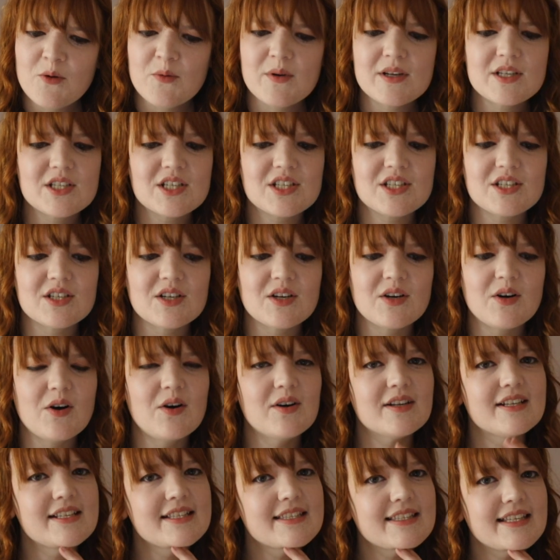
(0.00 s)
which
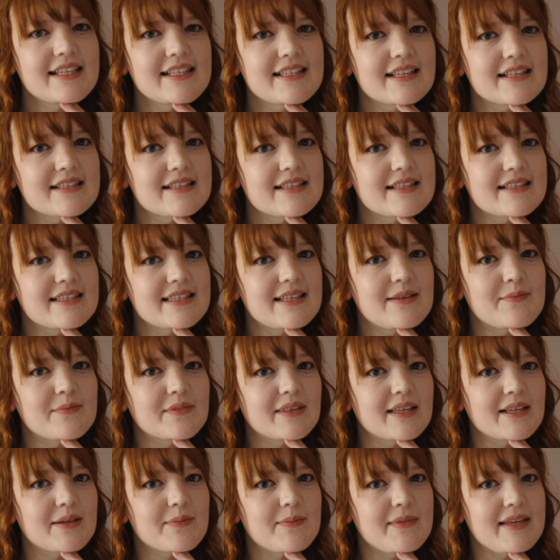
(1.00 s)
honestly doesn't seem
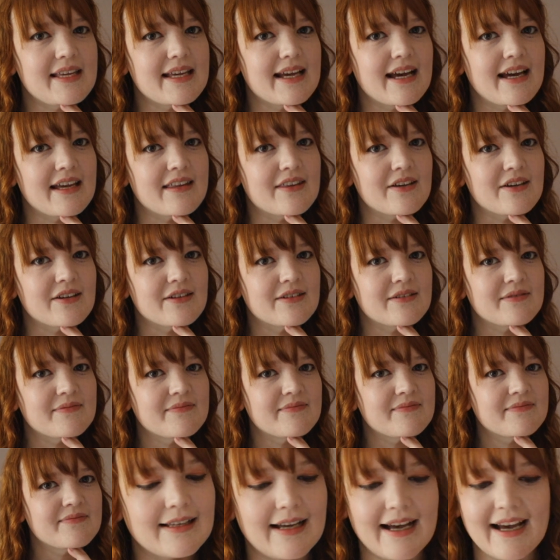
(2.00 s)
like me either.
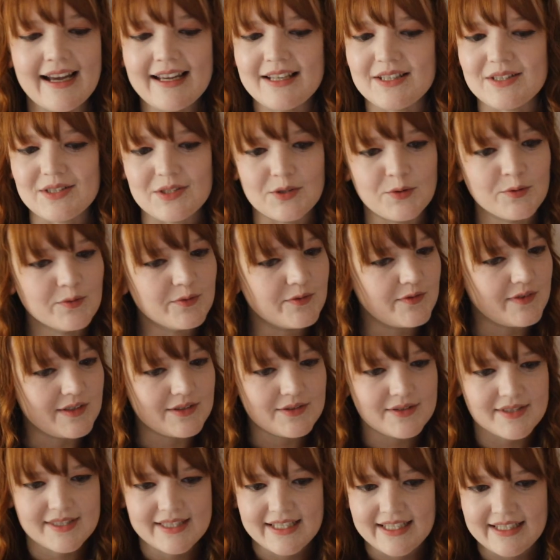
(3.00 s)
I don't
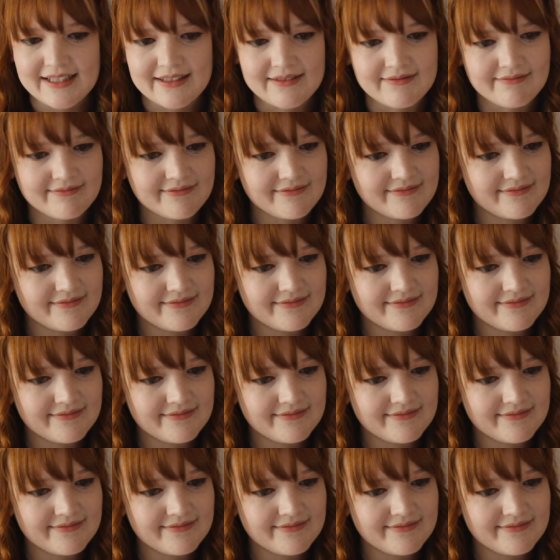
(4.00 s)
feel seen.